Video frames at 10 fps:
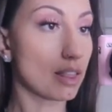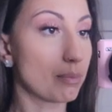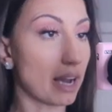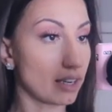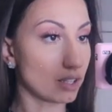the
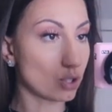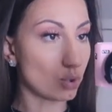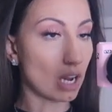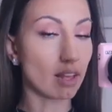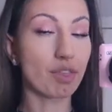
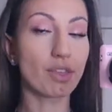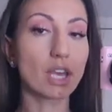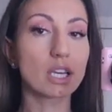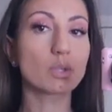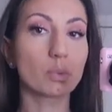bodysuit. I
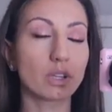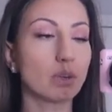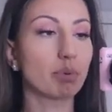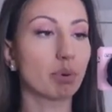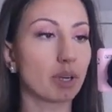think it's
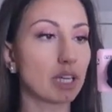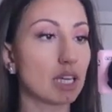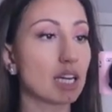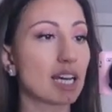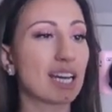really
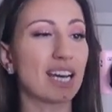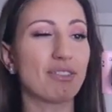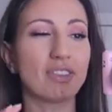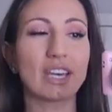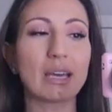pretty.
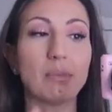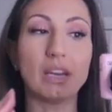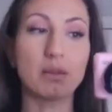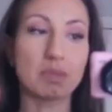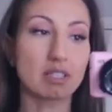I feel like I
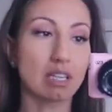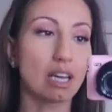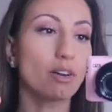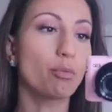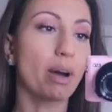made the
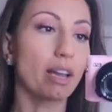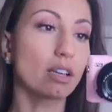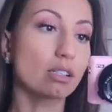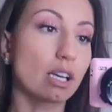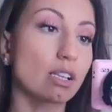mistake of
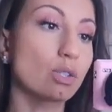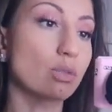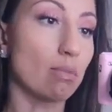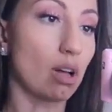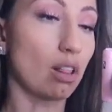buying a size
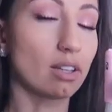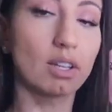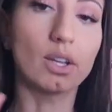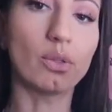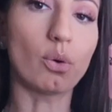small.
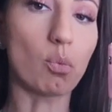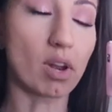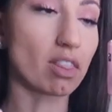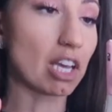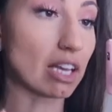The
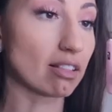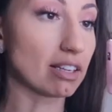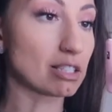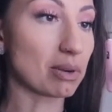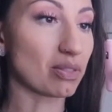one thing I
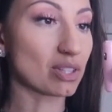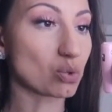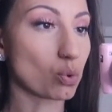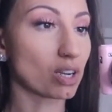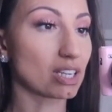liked about
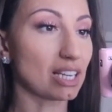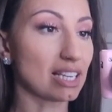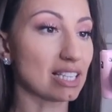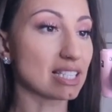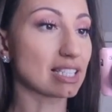this one
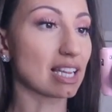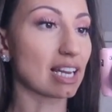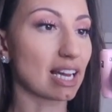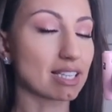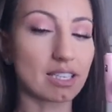is
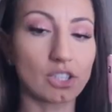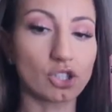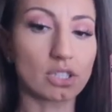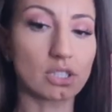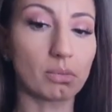it has an
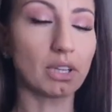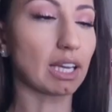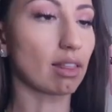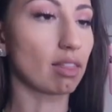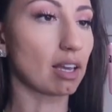adjustable
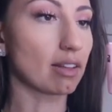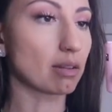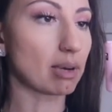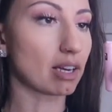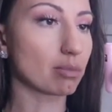like thing on
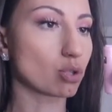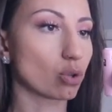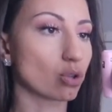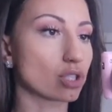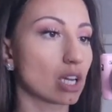the bottom,
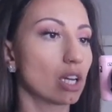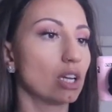so there's